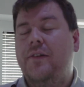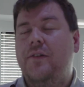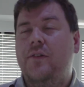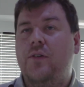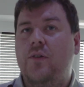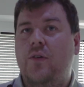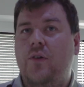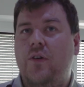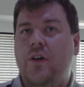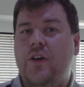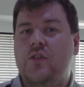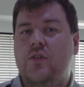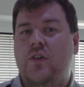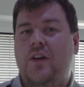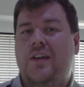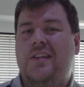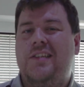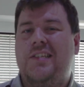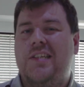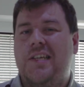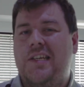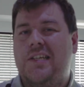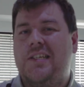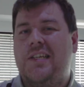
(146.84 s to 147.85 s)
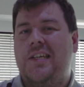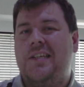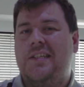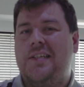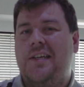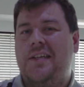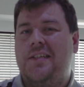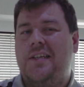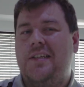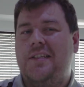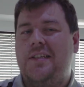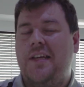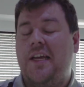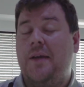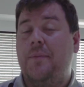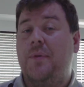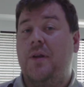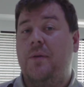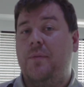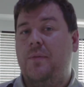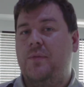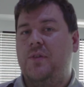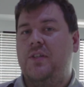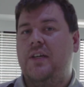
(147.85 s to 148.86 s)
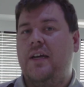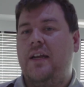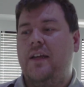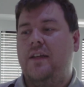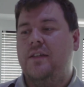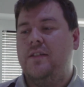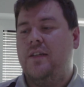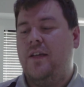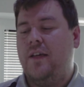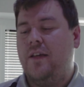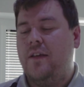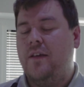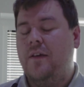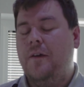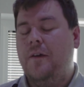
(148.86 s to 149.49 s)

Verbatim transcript: noise, or like tick tick tick tick tick, but a metallic tick.